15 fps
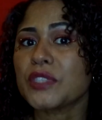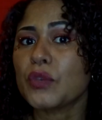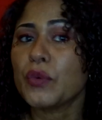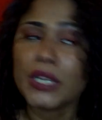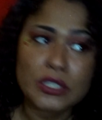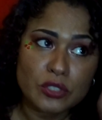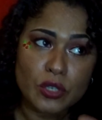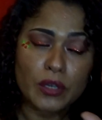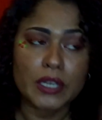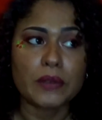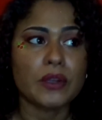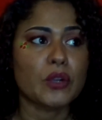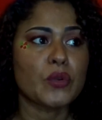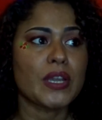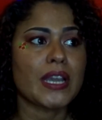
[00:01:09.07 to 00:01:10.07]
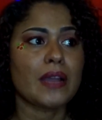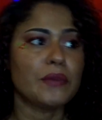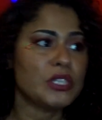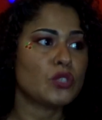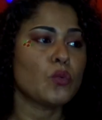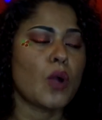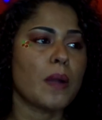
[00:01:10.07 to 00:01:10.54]
Quick story, real quick. I
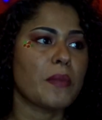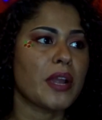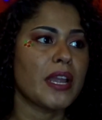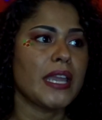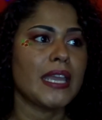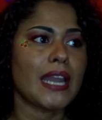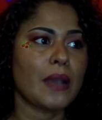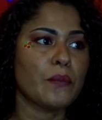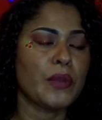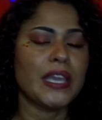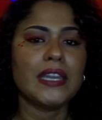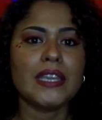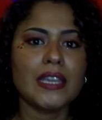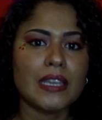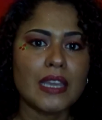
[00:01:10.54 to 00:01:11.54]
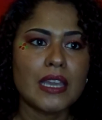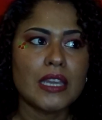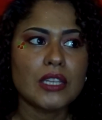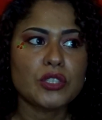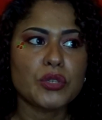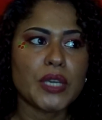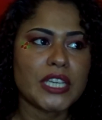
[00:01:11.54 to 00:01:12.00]
went to Walmart and I'm waiting
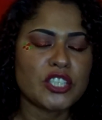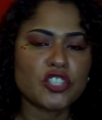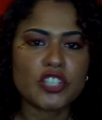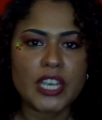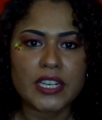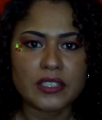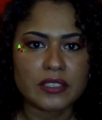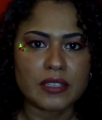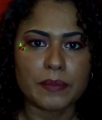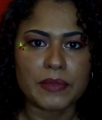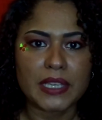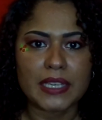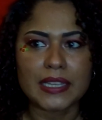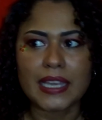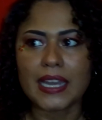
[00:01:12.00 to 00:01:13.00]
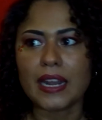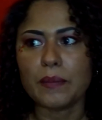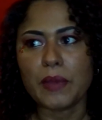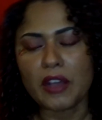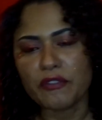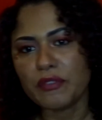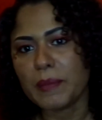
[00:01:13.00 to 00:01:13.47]
to exchange something that I
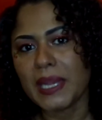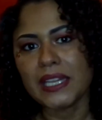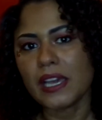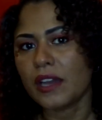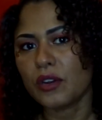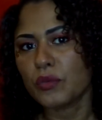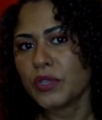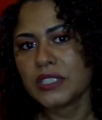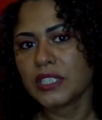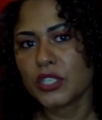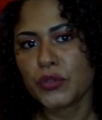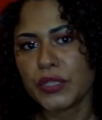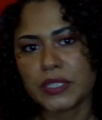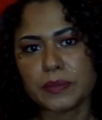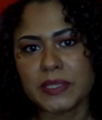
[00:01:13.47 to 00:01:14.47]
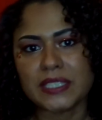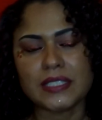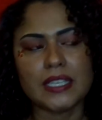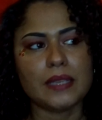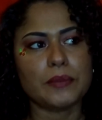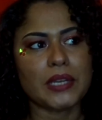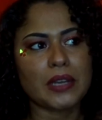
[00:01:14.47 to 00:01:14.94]
bought for my daughter. It wasn't a Christmas
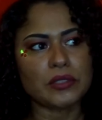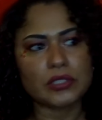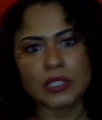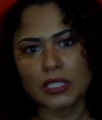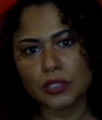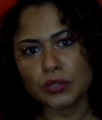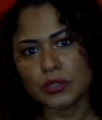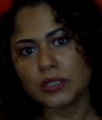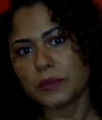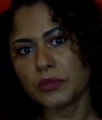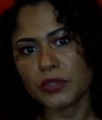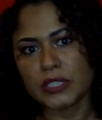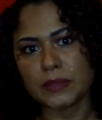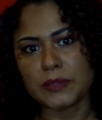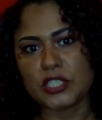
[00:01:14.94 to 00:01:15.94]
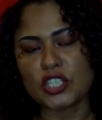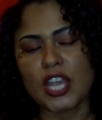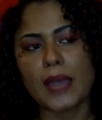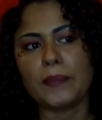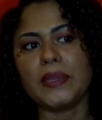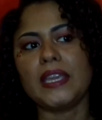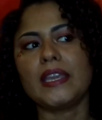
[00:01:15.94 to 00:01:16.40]
thing, but I was gonna do some Christmas
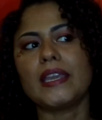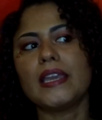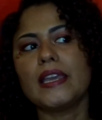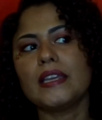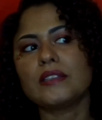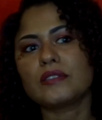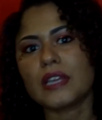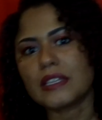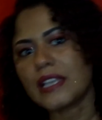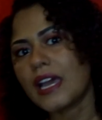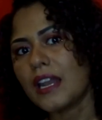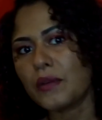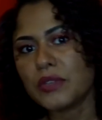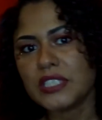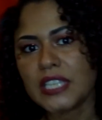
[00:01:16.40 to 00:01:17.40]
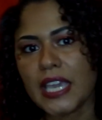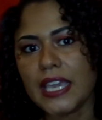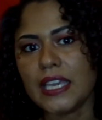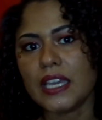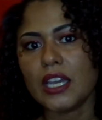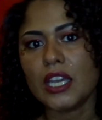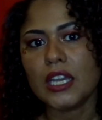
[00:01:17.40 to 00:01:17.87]
shopping, so I thought I would
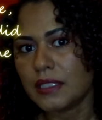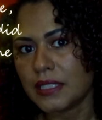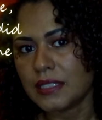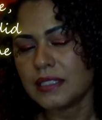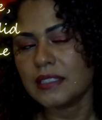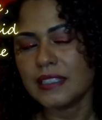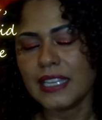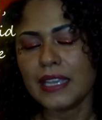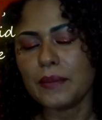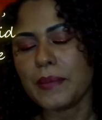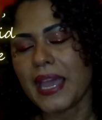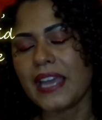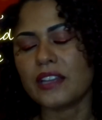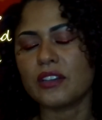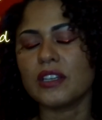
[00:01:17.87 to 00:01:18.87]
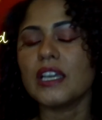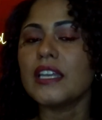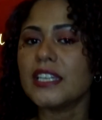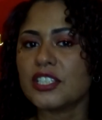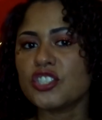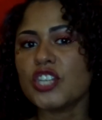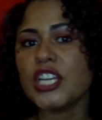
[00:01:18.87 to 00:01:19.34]
take this thing back and
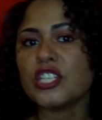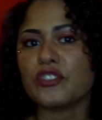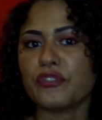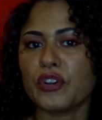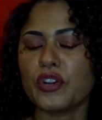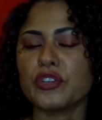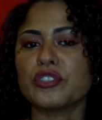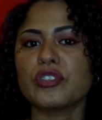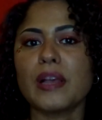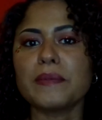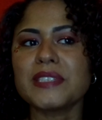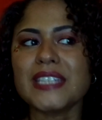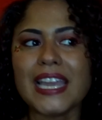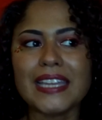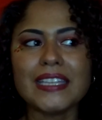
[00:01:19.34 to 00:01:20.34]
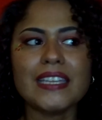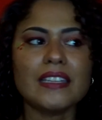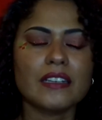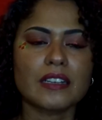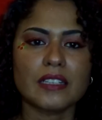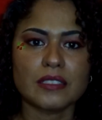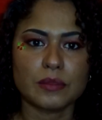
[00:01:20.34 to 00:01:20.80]
exchange it for her. So I'm standing in
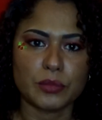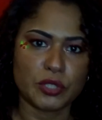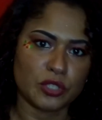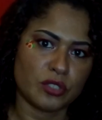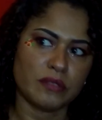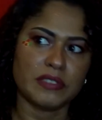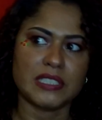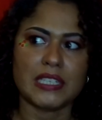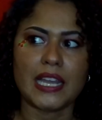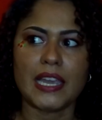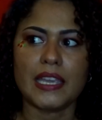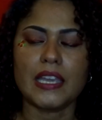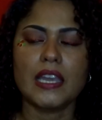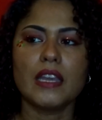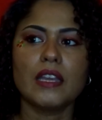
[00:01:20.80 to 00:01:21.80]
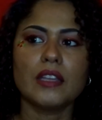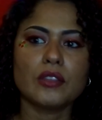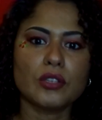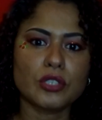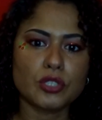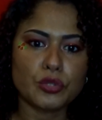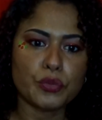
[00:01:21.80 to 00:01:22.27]
the customer service line.
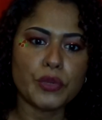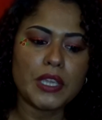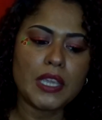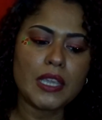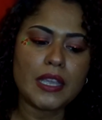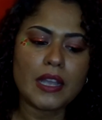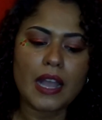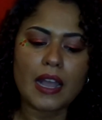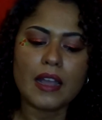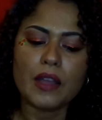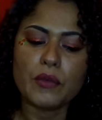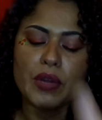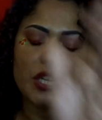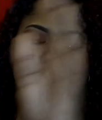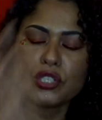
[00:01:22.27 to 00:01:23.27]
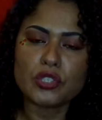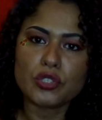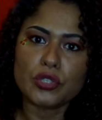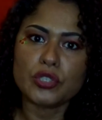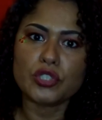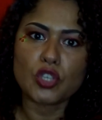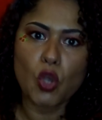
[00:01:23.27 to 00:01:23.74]
There's three
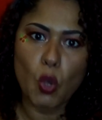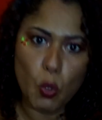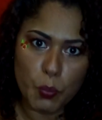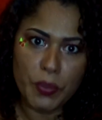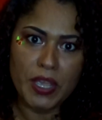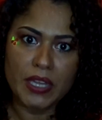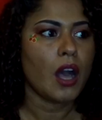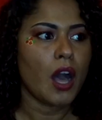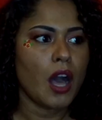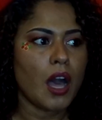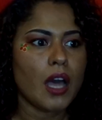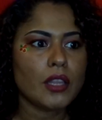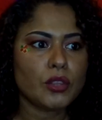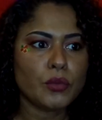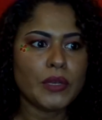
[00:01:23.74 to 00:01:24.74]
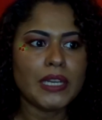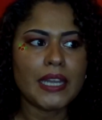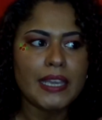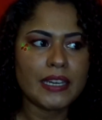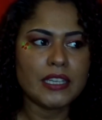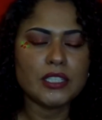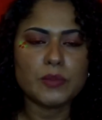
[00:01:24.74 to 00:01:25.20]
registers open. All three
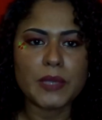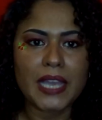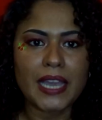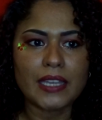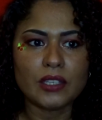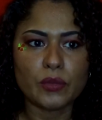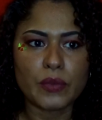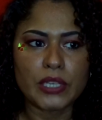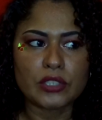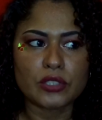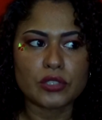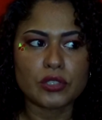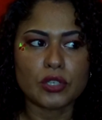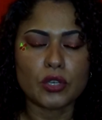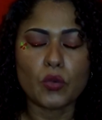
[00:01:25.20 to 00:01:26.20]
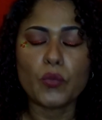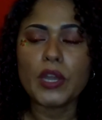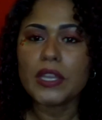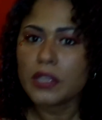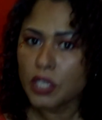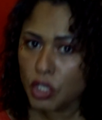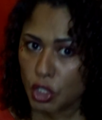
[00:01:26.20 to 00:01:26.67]
ladies behind the register
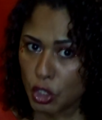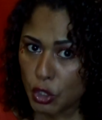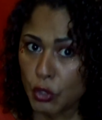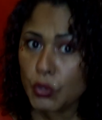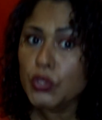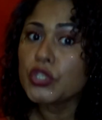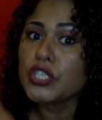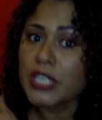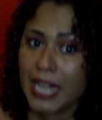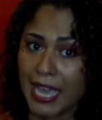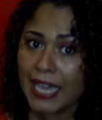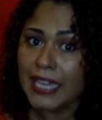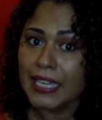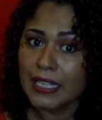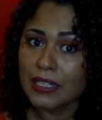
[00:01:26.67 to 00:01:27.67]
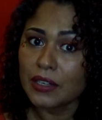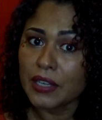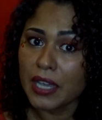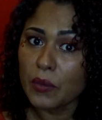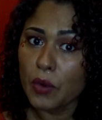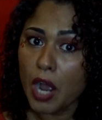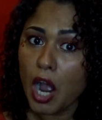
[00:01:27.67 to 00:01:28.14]
with a huge line,
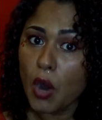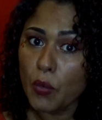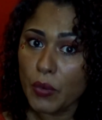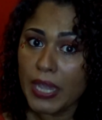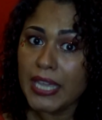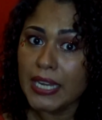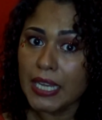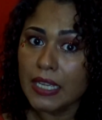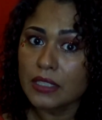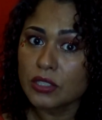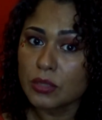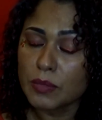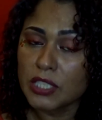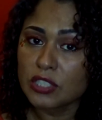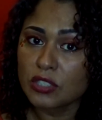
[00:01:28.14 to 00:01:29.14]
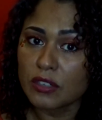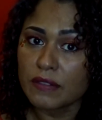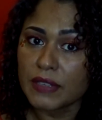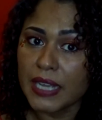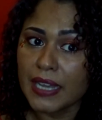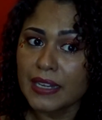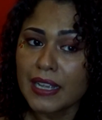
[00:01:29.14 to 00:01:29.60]
okay, while waiting to be
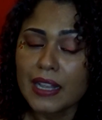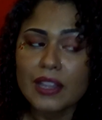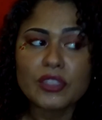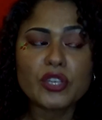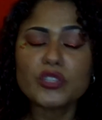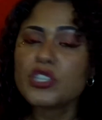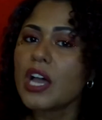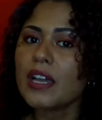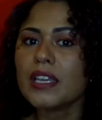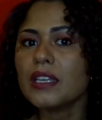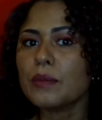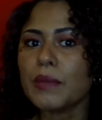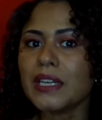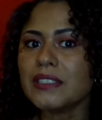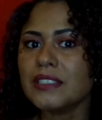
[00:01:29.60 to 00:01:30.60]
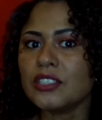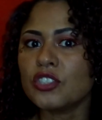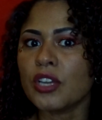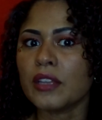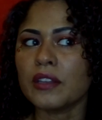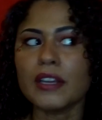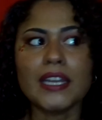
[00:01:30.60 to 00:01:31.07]
served on, they're talking amongst each
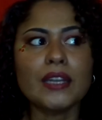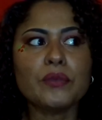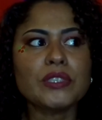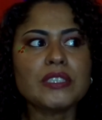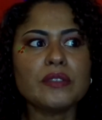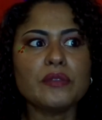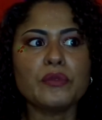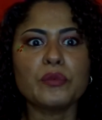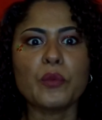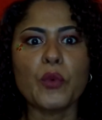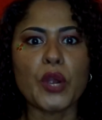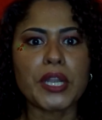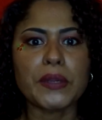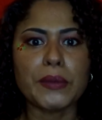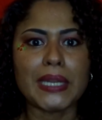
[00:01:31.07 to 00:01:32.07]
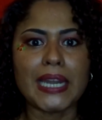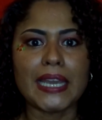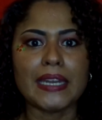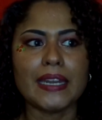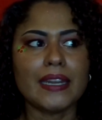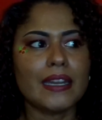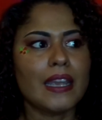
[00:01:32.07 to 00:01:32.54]
other. And it wasn't even work
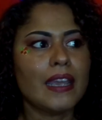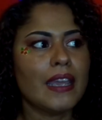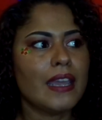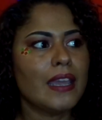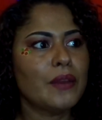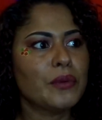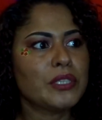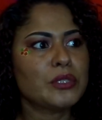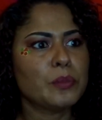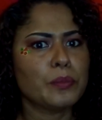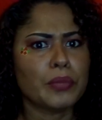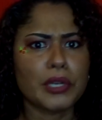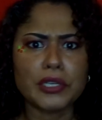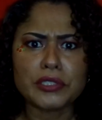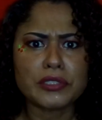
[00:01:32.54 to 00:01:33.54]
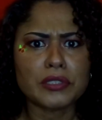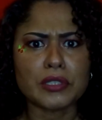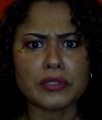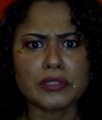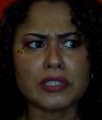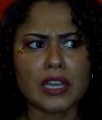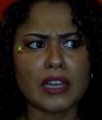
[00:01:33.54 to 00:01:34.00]
related, it was personal
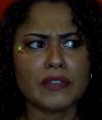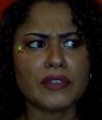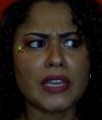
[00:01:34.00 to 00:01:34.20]
stuff.